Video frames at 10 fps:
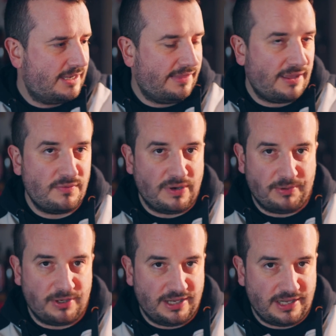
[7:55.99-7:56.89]
I think we're
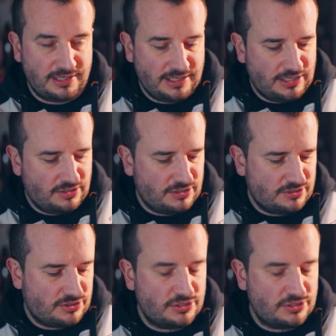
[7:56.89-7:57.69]
about to hit 900